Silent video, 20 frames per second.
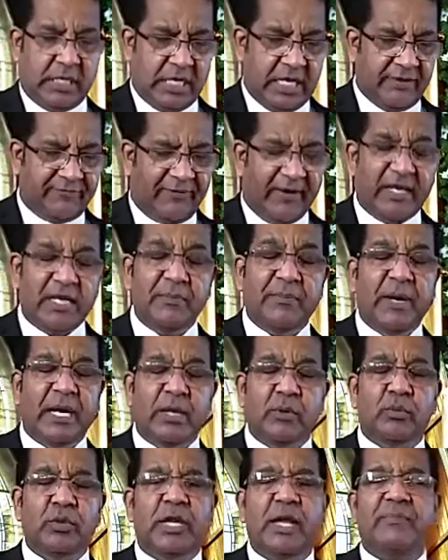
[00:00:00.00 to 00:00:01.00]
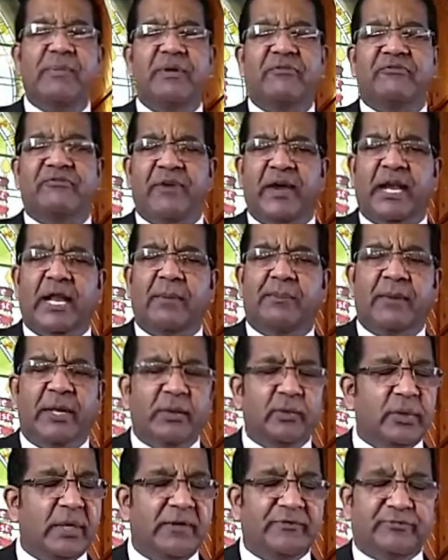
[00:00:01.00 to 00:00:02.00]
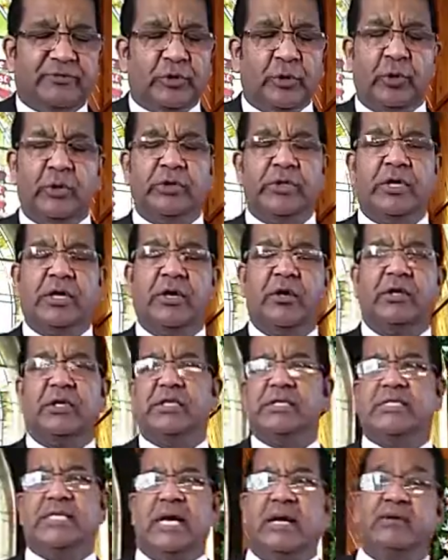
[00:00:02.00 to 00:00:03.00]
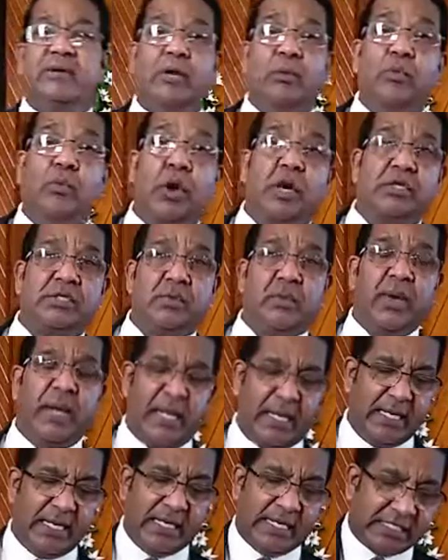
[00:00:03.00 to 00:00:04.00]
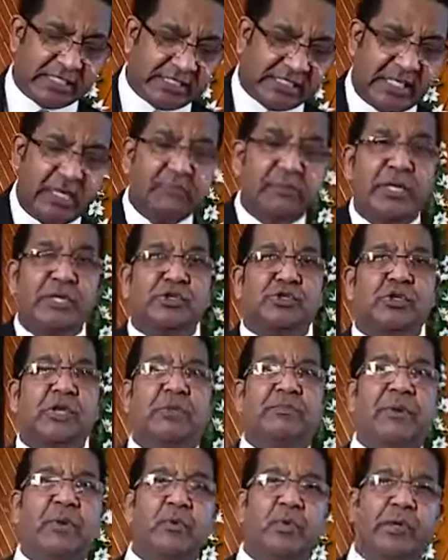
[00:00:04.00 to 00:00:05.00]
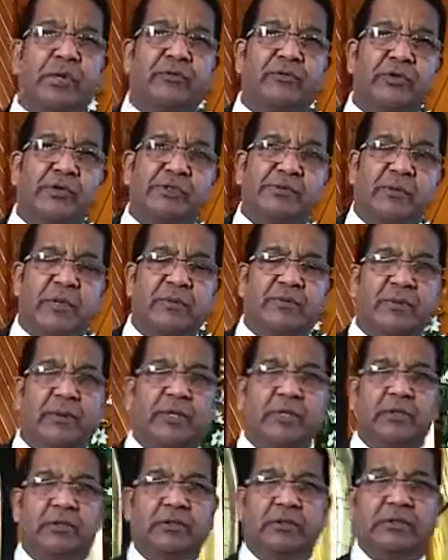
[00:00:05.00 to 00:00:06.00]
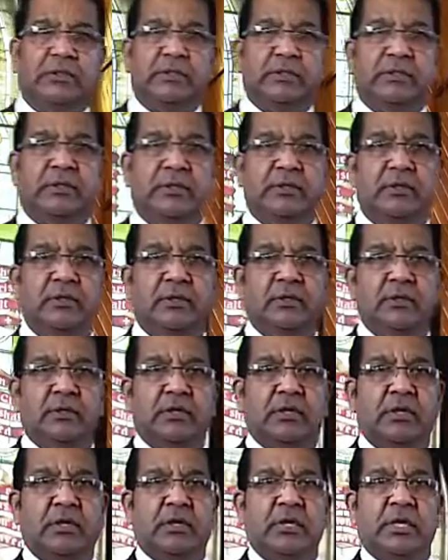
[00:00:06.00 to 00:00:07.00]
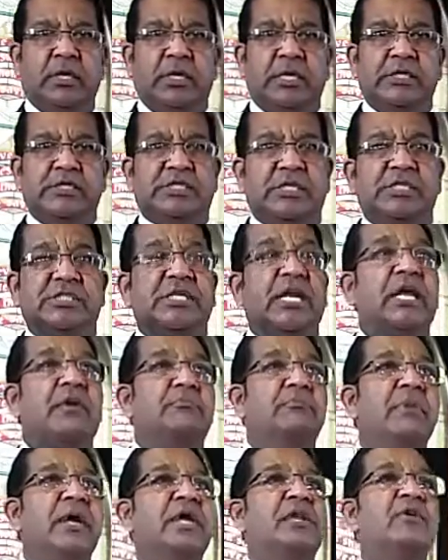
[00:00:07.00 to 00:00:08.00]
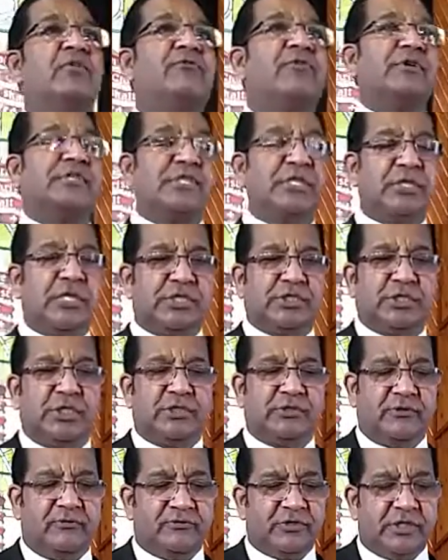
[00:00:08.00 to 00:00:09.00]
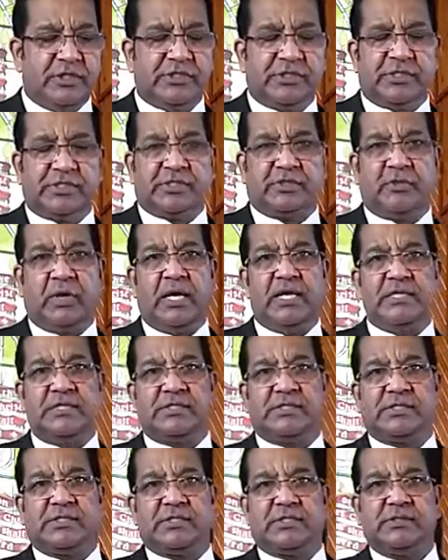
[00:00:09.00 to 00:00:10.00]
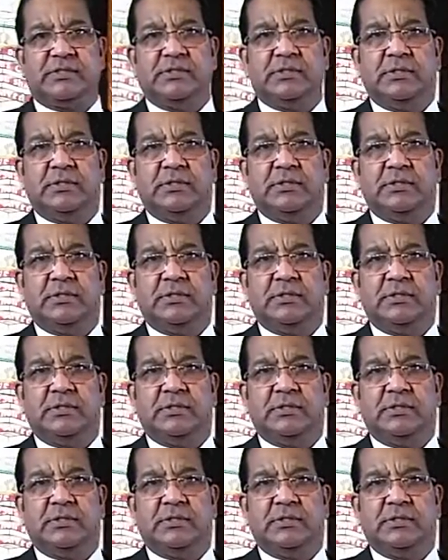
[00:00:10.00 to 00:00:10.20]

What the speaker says: If anybody would have been fed up and would have thrown the gauntlet down and walked away, Simeon should have been one of those people. It's just like many of us in the Church of Jesus Christ.